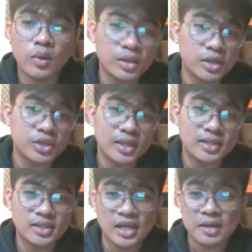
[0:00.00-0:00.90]

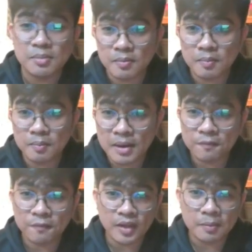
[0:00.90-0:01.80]
watersheds and
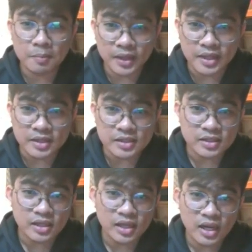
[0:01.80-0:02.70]
map floodplains
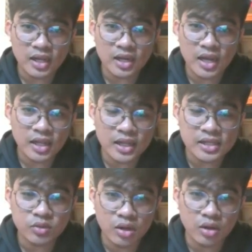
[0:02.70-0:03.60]
and
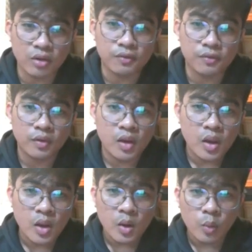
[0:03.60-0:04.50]
analyze runoff.
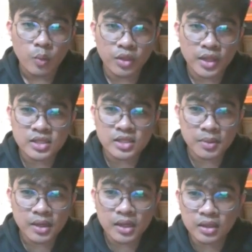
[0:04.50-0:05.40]
With its
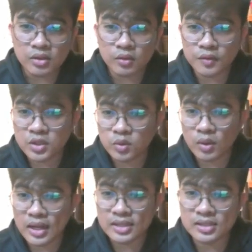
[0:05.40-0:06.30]
ability to
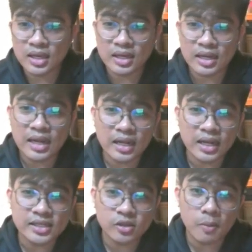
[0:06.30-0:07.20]
visualize and
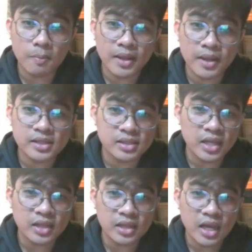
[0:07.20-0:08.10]
analyze complex
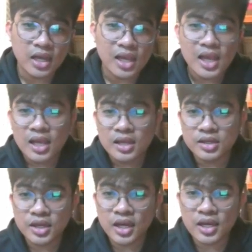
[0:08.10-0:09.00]
data,
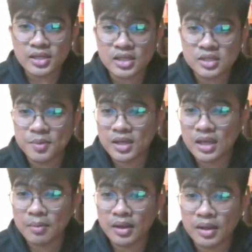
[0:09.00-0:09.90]
GIS has
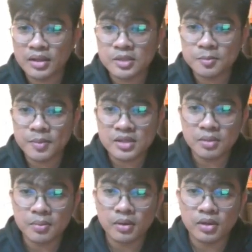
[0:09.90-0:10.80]
become
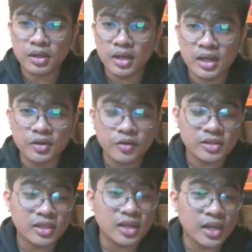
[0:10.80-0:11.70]
indispensable in
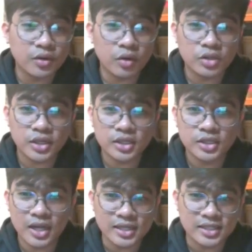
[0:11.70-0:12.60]
addressing hydrologic
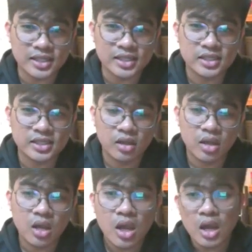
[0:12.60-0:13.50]
challenges.
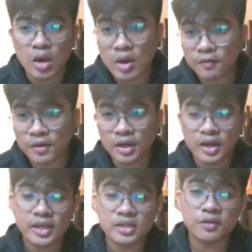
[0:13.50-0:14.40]
However, its